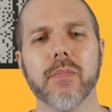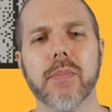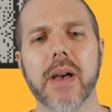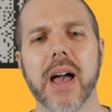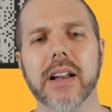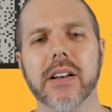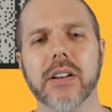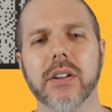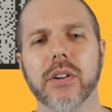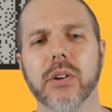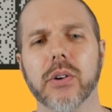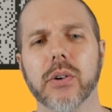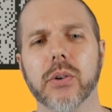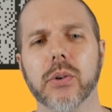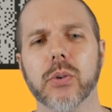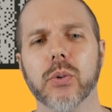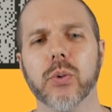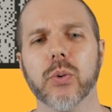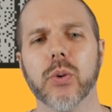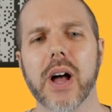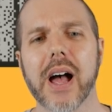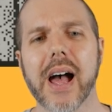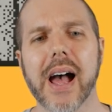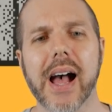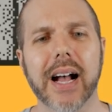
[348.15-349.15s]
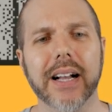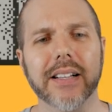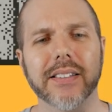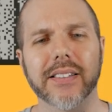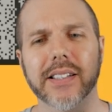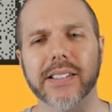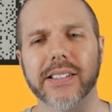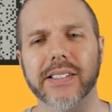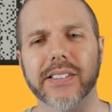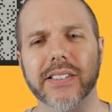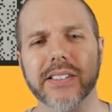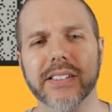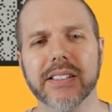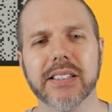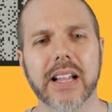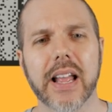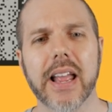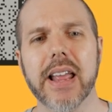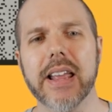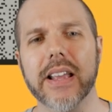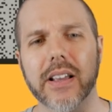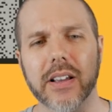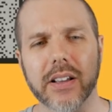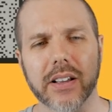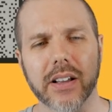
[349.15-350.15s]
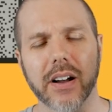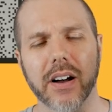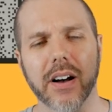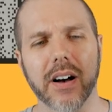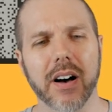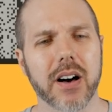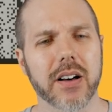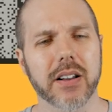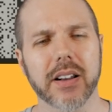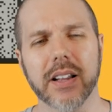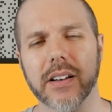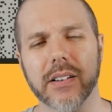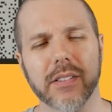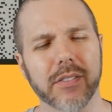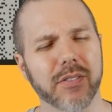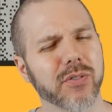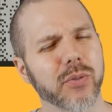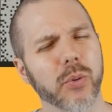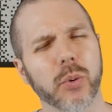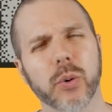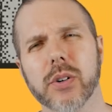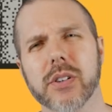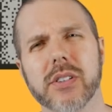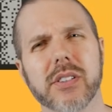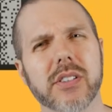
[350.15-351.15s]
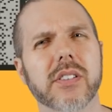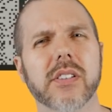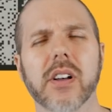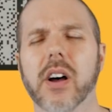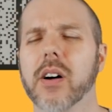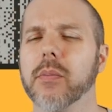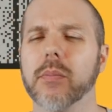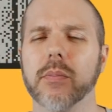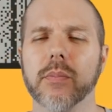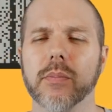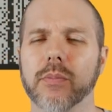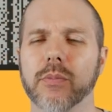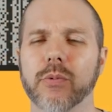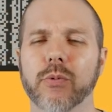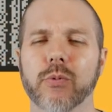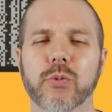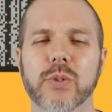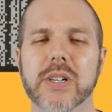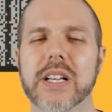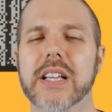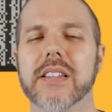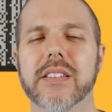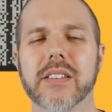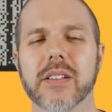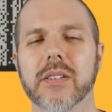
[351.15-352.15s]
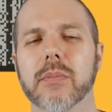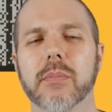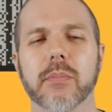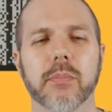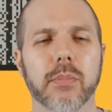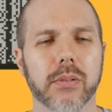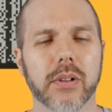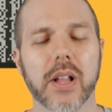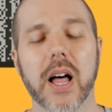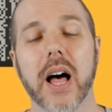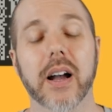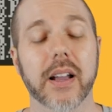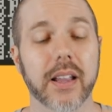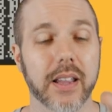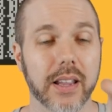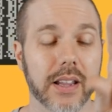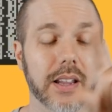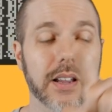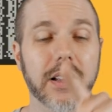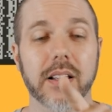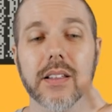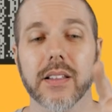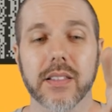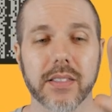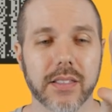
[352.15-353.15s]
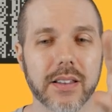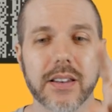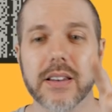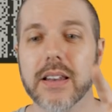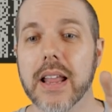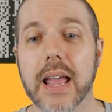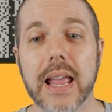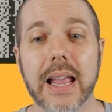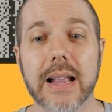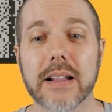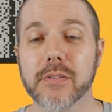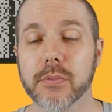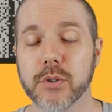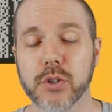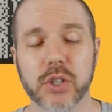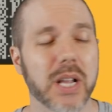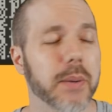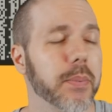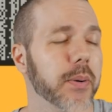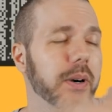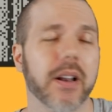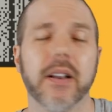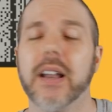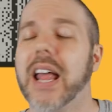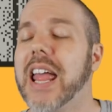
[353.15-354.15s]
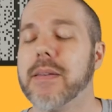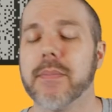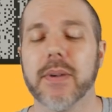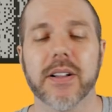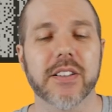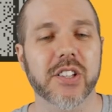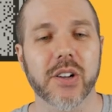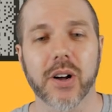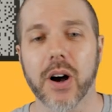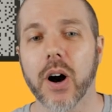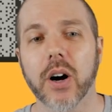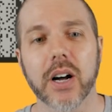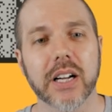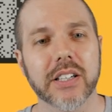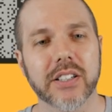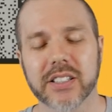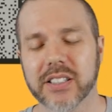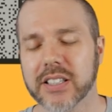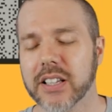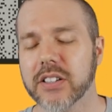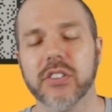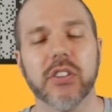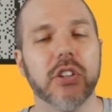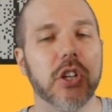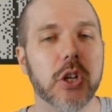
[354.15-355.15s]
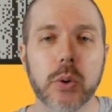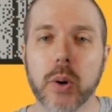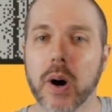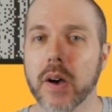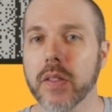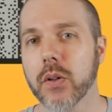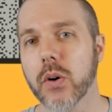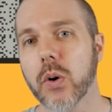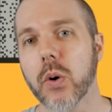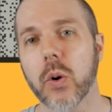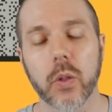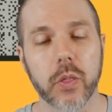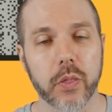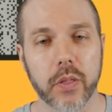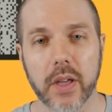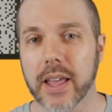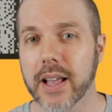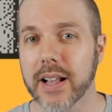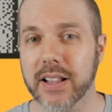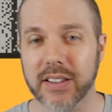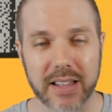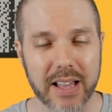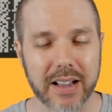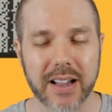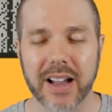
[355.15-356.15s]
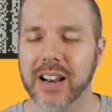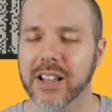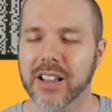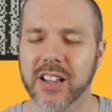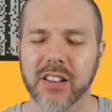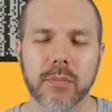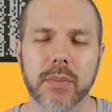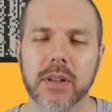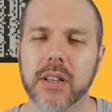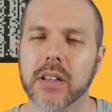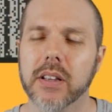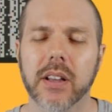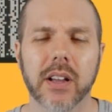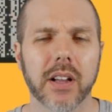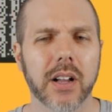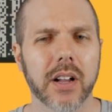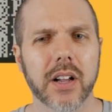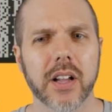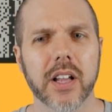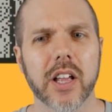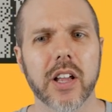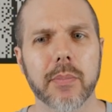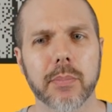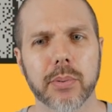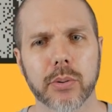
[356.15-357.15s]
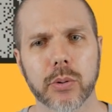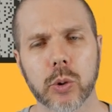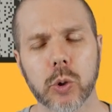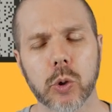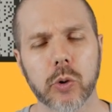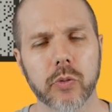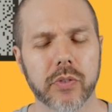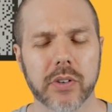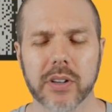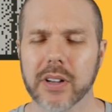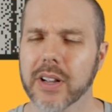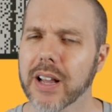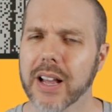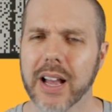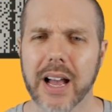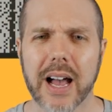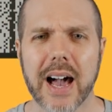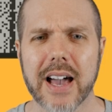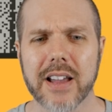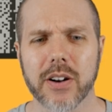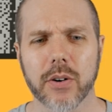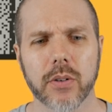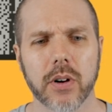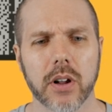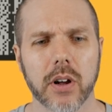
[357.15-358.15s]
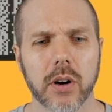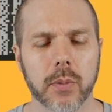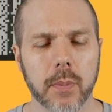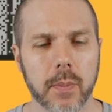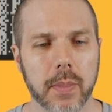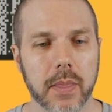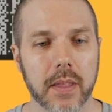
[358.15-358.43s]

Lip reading: menu has a snake on it for some reason, blocking the names, but you can't put a name in, so it just says you on the whole thing, so that kind of could be improved. I don't know.